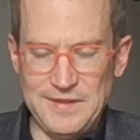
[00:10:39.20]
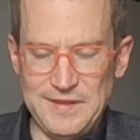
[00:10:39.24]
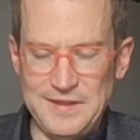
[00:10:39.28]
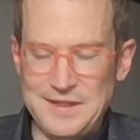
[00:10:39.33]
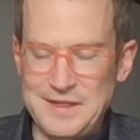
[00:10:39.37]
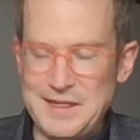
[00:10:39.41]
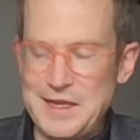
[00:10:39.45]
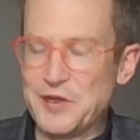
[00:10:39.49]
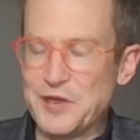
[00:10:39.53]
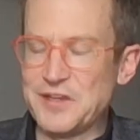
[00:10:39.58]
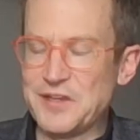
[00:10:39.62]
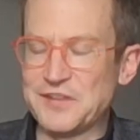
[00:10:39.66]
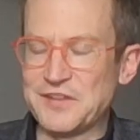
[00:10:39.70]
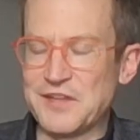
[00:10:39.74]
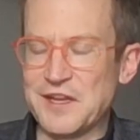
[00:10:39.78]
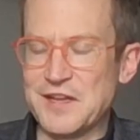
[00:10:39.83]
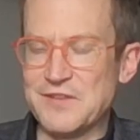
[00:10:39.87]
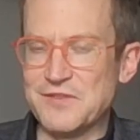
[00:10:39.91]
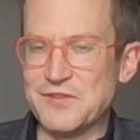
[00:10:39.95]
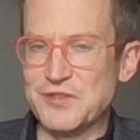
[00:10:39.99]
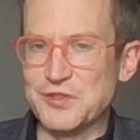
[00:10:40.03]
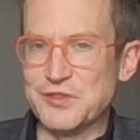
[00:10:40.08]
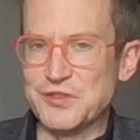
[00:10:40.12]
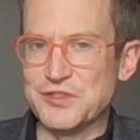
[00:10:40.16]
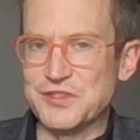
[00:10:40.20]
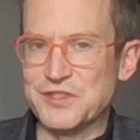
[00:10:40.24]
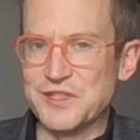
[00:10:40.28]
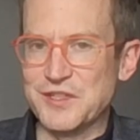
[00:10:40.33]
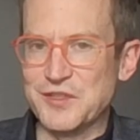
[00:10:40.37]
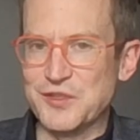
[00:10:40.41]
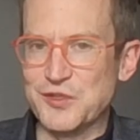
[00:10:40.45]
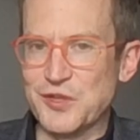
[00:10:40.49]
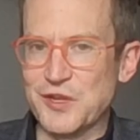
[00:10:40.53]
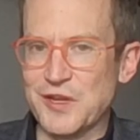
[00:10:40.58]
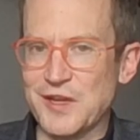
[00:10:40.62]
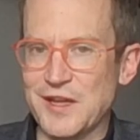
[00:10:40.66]
Now it gets kind of interesting.
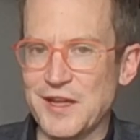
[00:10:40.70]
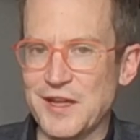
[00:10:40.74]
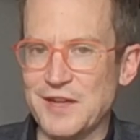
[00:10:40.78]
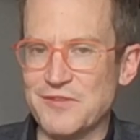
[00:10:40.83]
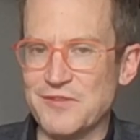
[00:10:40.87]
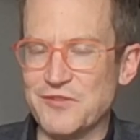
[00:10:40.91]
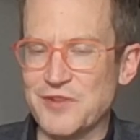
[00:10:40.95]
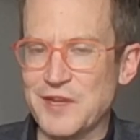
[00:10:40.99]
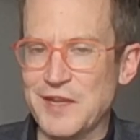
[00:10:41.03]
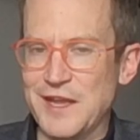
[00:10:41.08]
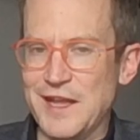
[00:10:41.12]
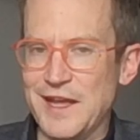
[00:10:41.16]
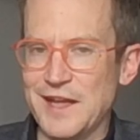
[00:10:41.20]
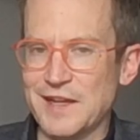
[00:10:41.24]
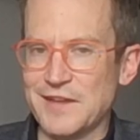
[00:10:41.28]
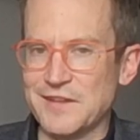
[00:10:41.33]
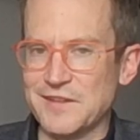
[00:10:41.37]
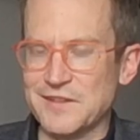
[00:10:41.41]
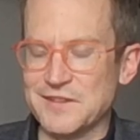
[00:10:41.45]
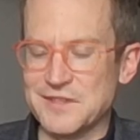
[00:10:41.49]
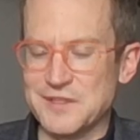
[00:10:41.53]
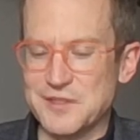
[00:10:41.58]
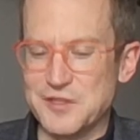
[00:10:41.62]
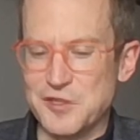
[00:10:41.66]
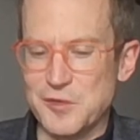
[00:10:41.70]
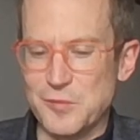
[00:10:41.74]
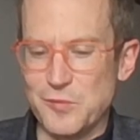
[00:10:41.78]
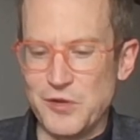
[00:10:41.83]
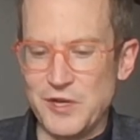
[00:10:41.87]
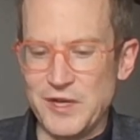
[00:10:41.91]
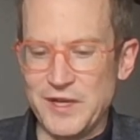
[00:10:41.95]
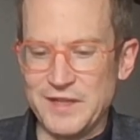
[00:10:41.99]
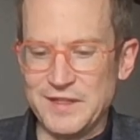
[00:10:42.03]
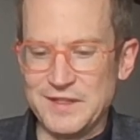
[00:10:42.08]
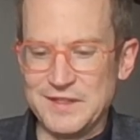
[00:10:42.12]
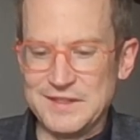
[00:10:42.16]
You can kind of enact this in your
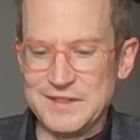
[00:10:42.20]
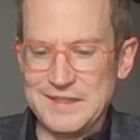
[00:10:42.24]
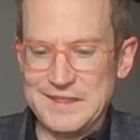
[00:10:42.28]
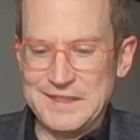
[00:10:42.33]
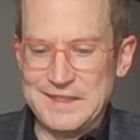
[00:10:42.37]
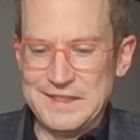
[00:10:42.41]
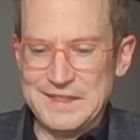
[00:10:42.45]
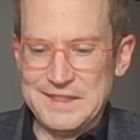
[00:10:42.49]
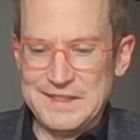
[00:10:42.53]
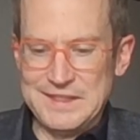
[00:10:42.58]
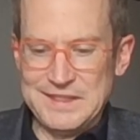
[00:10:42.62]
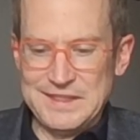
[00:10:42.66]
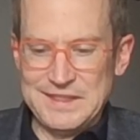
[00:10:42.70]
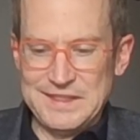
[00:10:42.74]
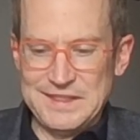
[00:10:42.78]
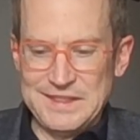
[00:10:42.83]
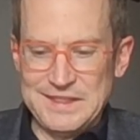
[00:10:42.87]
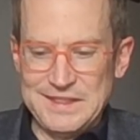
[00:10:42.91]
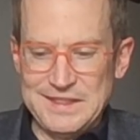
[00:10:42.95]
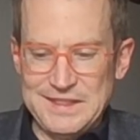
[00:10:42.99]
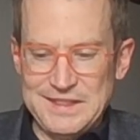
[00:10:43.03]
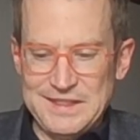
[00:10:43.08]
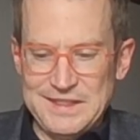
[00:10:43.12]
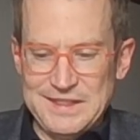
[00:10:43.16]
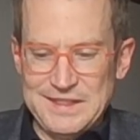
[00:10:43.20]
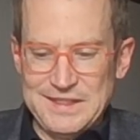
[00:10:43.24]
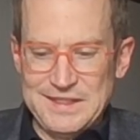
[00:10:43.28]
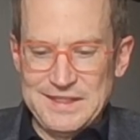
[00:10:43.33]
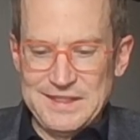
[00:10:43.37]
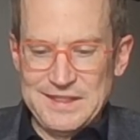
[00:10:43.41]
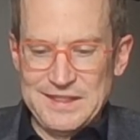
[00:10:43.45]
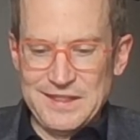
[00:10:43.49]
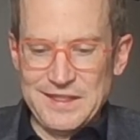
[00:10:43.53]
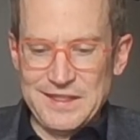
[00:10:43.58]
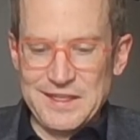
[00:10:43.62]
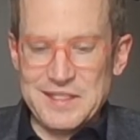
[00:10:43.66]
mind.
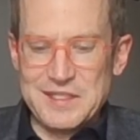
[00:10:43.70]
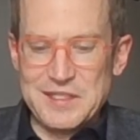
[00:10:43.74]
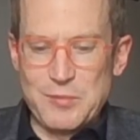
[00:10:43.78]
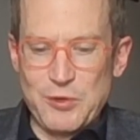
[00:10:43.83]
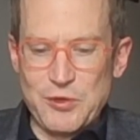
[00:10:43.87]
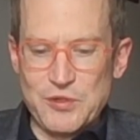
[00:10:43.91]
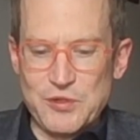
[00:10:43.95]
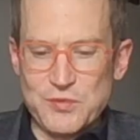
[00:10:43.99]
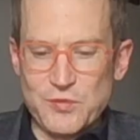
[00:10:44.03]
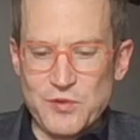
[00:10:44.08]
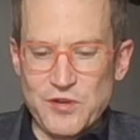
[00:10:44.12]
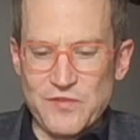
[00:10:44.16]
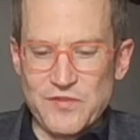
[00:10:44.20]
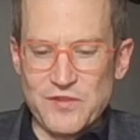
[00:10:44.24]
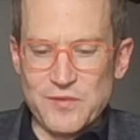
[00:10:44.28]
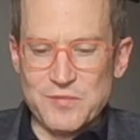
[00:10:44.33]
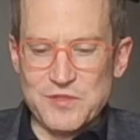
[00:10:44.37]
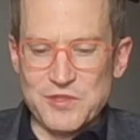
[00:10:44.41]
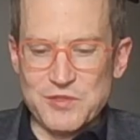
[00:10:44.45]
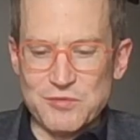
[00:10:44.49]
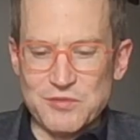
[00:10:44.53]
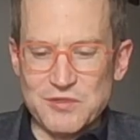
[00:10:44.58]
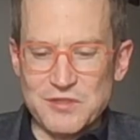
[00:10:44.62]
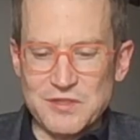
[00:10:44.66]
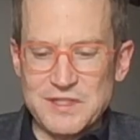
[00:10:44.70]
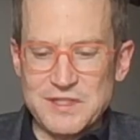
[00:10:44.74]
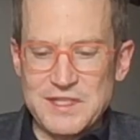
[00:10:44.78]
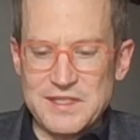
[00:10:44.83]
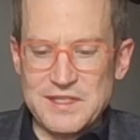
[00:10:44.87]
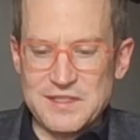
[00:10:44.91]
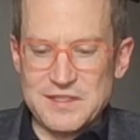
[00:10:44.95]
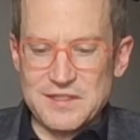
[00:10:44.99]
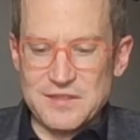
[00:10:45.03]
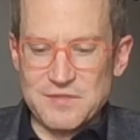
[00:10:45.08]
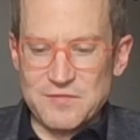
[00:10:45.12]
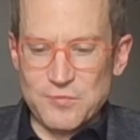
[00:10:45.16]
Let us suppose one of them is
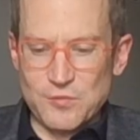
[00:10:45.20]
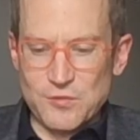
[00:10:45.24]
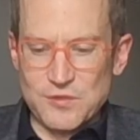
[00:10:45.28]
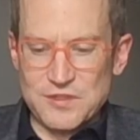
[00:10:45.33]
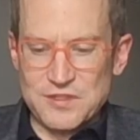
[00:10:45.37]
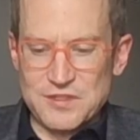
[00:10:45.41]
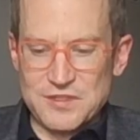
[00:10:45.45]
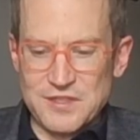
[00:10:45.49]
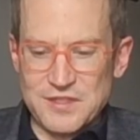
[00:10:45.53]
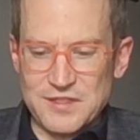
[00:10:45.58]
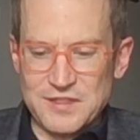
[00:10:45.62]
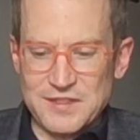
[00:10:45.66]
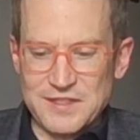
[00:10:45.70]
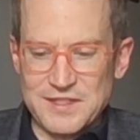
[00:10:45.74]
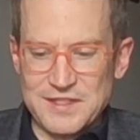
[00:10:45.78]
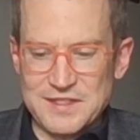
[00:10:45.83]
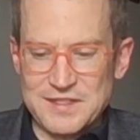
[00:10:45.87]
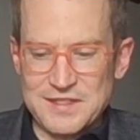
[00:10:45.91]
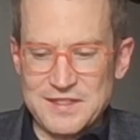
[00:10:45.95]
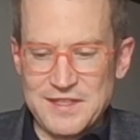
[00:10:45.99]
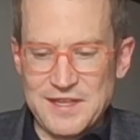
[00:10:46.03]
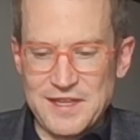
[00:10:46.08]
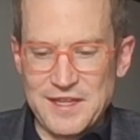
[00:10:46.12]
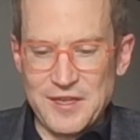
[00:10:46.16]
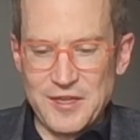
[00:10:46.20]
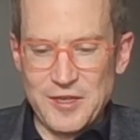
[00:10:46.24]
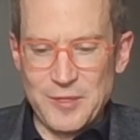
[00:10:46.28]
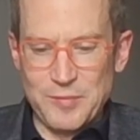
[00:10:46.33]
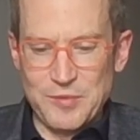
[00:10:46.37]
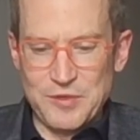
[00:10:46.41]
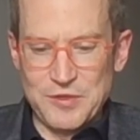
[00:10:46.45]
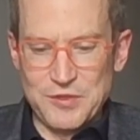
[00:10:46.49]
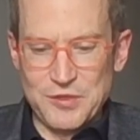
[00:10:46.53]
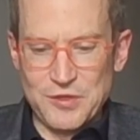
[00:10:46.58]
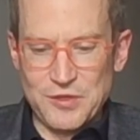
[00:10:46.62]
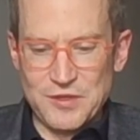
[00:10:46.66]
released and forced suddenly to stand up
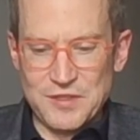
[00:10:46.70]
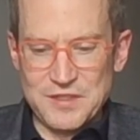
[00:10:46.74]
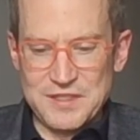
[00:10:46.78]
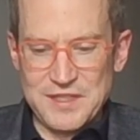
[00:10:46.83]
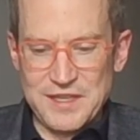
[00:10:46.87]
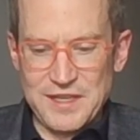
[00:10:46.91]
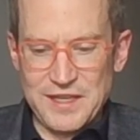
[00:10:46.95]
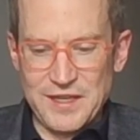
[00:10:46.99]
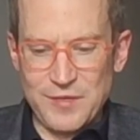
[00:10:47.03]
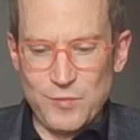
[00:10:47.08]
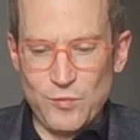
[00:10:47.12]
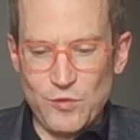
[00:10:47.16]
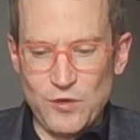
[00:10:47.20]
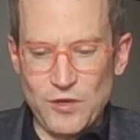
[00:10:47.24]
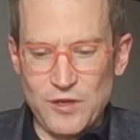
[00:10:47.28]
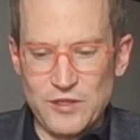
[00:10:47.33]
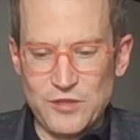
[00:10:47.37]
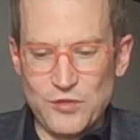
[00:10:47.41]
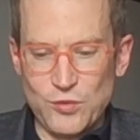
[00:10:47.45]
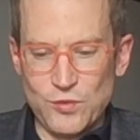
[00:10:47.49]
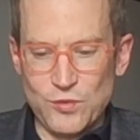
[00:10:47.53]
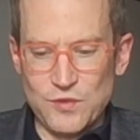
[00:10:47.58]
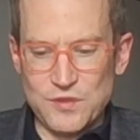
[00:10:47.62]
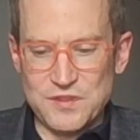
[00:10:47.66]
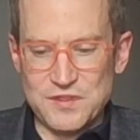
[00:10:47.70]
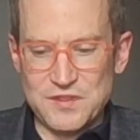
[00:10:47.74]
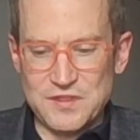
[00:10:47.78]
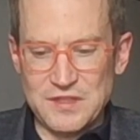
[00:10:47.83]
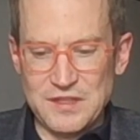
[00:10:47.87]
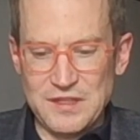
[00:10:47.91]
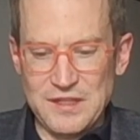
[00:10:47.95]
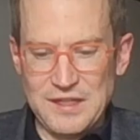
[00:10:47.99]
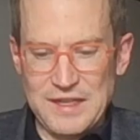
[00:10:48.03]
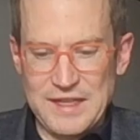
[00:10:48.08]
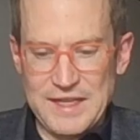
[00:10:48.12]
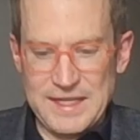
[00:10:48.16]
and turn his head, walk towards the
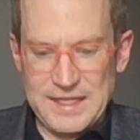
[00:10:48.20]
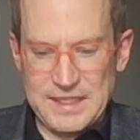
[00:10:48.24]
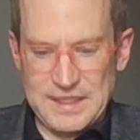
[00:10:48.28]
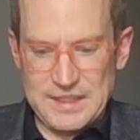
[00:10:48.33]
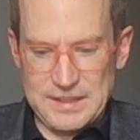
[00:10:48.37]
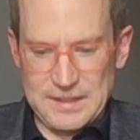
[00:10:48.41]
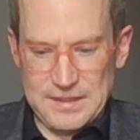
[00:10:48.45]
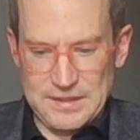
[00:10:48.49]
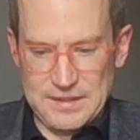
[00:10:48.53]
light.